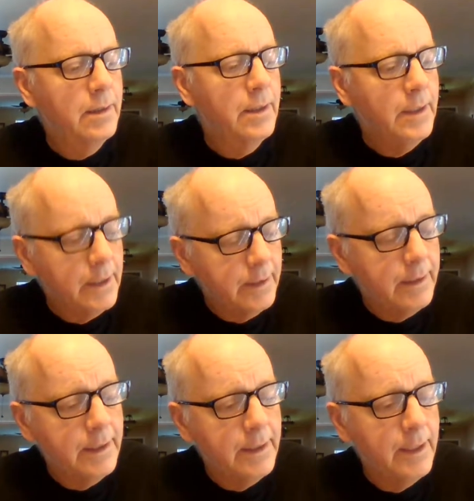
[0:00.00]
Then the other
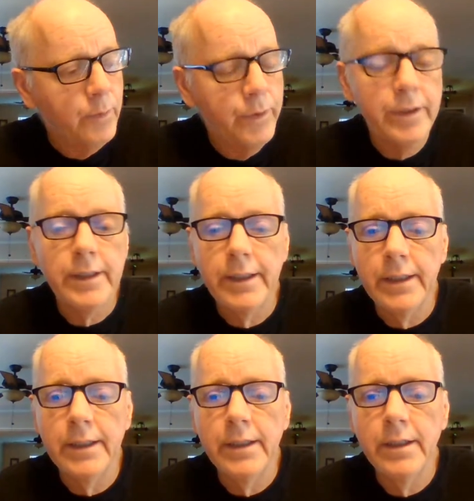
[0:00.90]
thing that I really
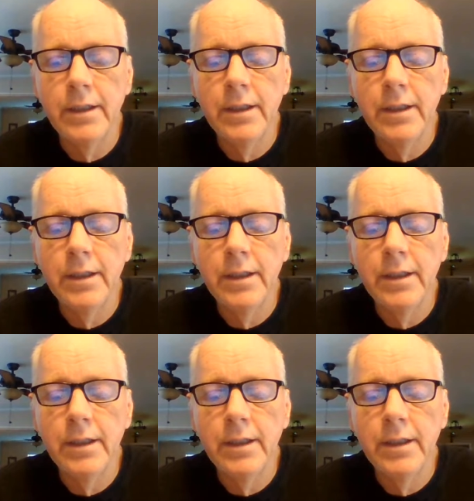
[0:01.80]
need,